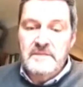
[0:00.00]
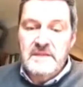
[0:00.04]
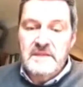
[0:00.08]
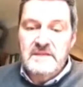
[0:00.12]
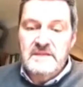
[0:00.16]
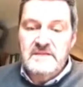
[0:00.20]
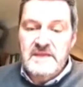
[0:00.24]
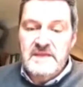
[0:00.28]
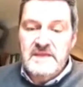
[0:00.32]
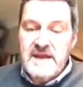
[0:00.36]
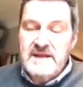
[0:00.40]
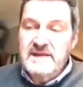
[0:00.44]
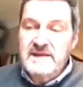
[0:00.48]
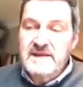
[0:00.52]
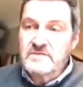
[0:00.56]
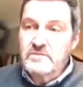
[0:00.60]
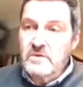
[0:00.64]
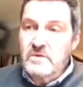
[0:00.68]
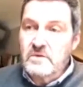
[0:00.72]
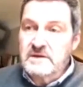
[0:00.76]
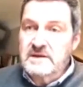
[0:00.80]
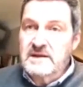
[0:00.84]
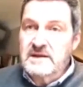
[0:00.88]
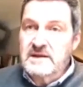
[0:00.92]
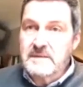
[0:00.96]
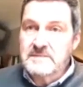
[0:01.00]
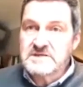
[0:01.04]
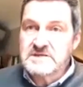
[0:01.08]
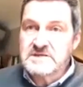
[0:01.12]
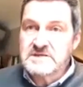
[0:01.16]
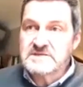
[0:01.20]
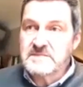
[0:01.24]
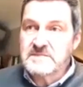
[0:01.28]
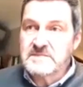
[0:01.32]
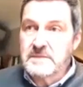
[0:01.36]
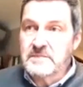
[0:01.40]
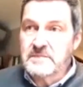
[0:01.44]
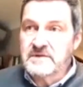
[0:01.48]
That is what
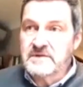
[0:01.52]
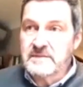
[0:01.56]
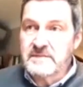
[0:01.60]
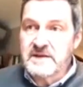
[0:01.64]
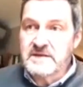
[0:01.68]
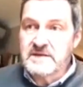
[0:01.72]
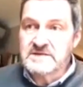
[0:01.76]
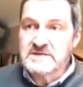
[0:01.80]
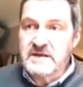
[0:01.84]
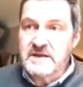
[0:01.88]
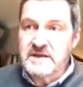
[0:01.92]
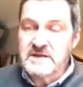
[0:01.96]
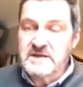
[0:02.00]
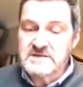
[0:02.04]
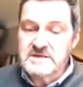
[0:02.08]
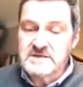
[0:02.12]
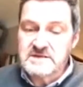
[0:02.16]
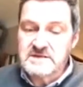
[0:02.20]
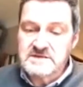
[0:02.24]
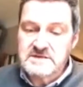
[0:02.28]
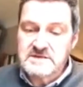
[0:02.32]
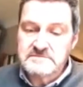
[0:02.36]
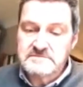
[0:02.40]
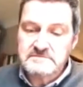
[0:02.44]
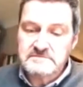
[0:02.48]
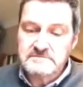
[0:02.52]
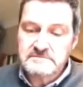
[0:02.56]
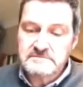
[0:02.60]
captures people's imaginations.